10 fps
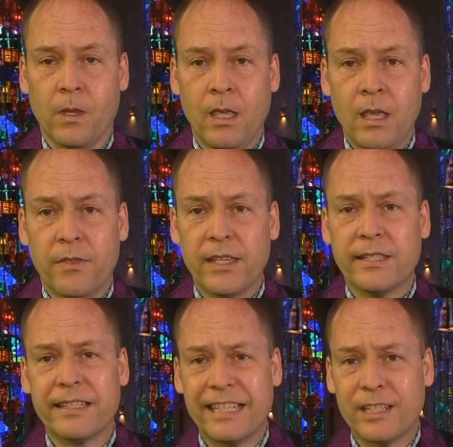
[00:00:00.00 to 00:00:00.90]
This
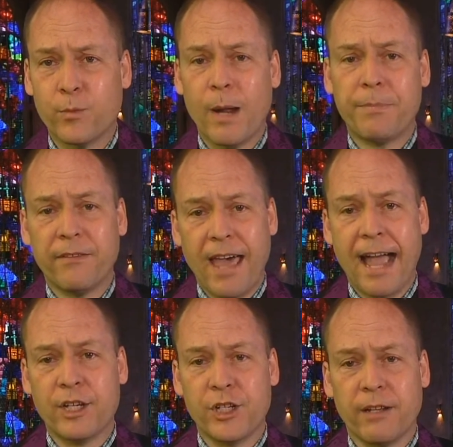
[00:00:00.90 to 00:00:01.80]
disruptive
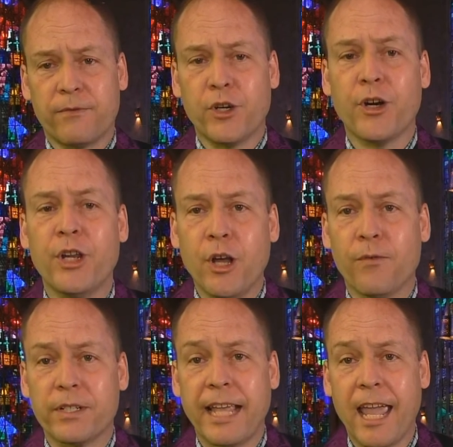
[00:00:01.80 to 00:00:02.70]
action of turning
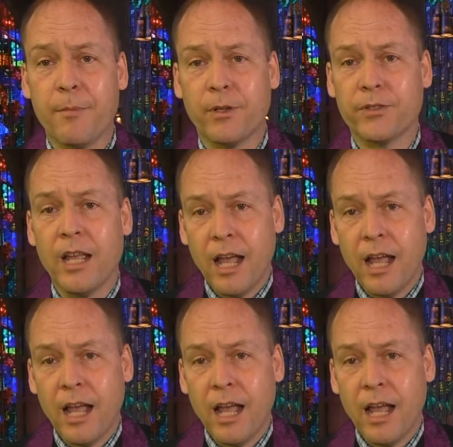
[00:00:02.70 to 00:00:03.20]
over tables,